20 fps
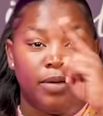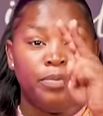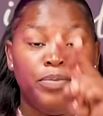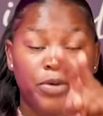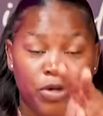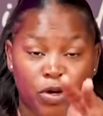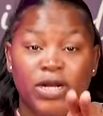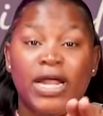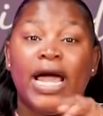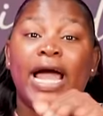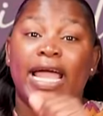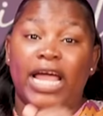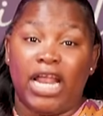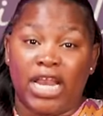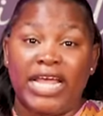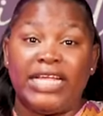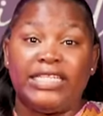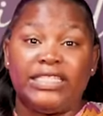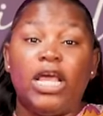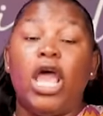Be on high
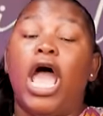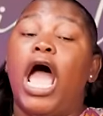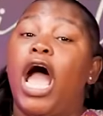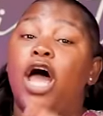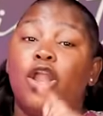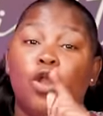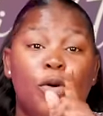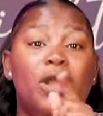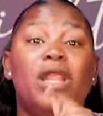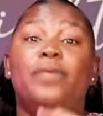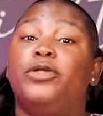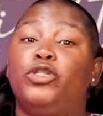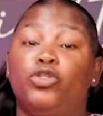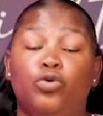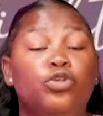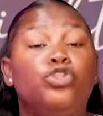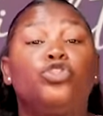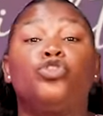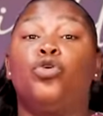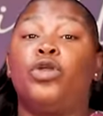alert. I don't want to be
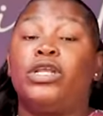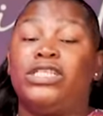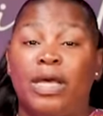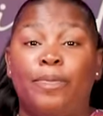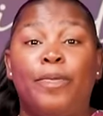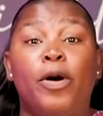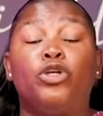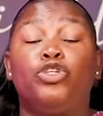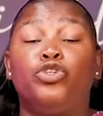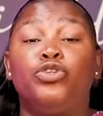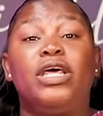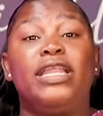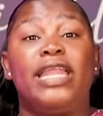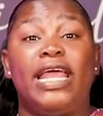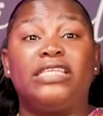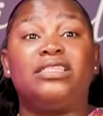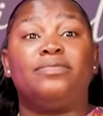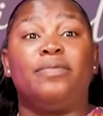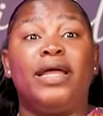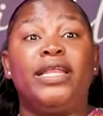doing stories about you the
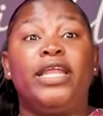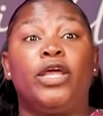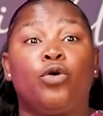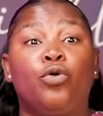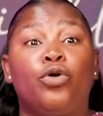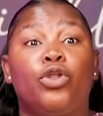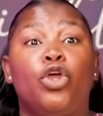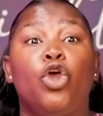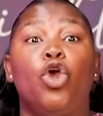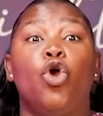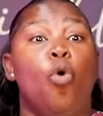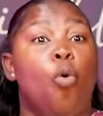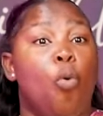next Monday, Khori,